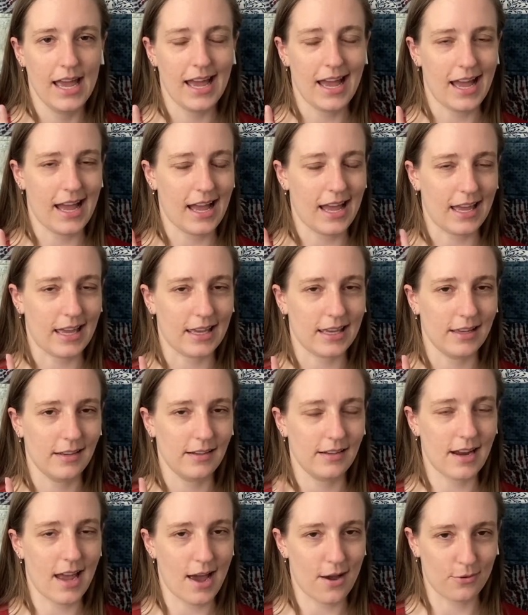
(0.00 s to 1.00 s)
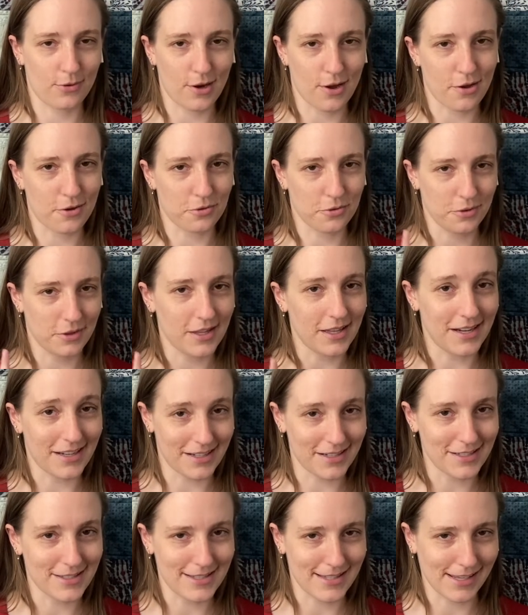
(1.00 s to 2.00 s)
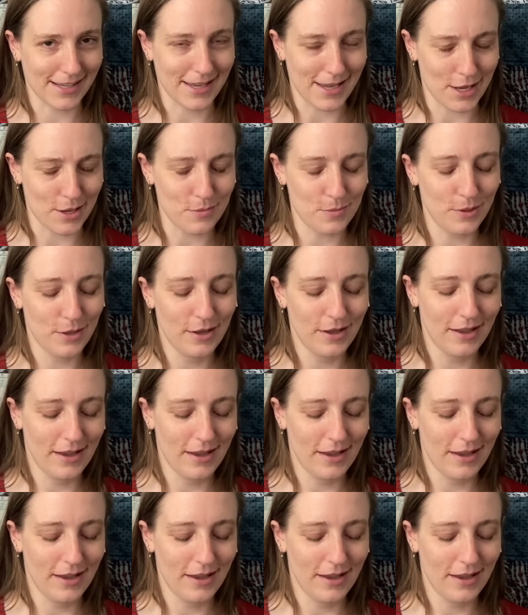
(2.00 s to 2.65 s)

I now know that it is Gib.